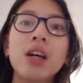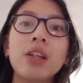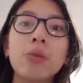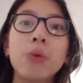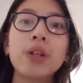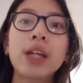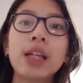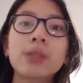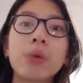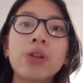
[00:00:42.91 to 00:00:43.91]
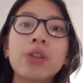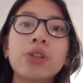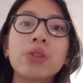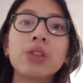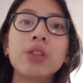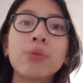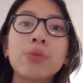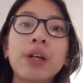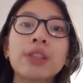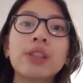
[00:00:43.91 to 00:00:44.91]
The more gas molecules are
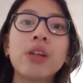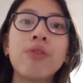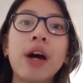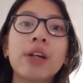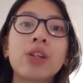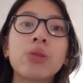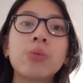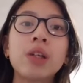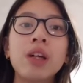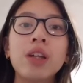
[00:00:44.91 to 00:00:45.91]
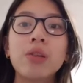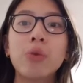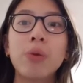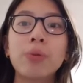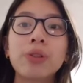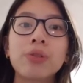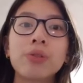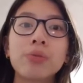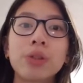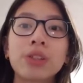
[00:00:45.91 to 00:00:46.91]
compressed in a vacuum, the more
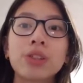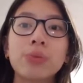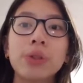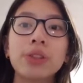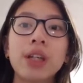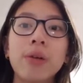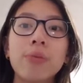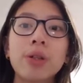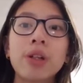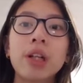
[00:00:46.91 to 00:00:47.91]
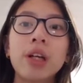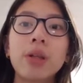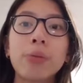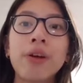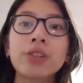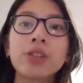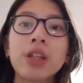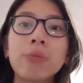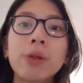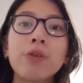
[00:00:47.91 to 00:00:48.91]
pressure builds up. The pressure
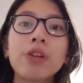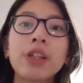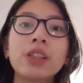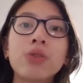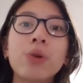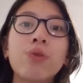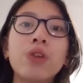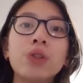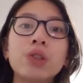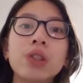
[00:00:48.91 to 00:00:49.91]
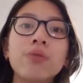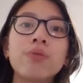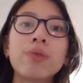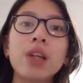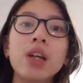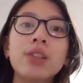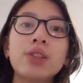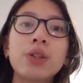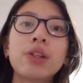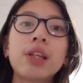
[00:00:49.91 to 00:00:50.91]
can be released through a fusion.
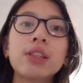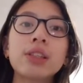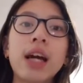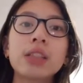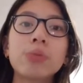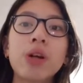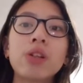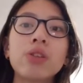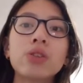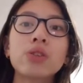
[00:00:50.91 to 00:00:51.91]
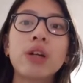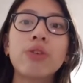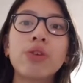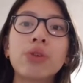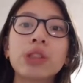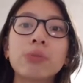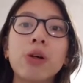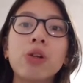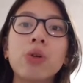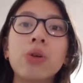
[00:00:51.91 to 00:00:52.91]
During this, gas particles travel through a
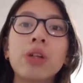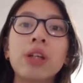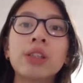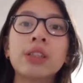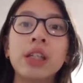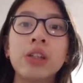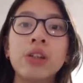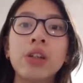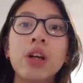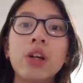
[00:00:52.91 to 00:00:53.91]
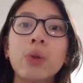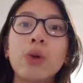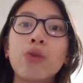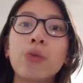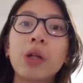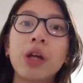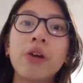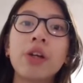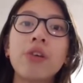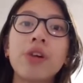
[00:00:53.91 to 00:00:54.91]
small hole in a container, going from an
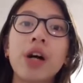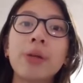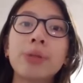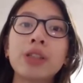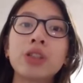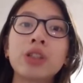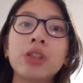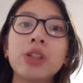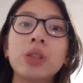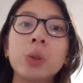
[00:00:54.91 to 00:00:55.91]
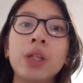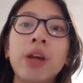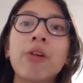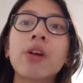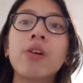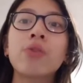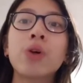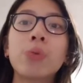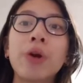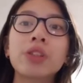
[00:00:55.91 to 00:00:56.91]
area of high pressure into an area of
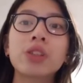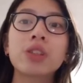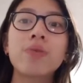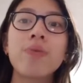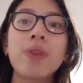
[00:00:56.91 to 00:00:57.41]
low pressure.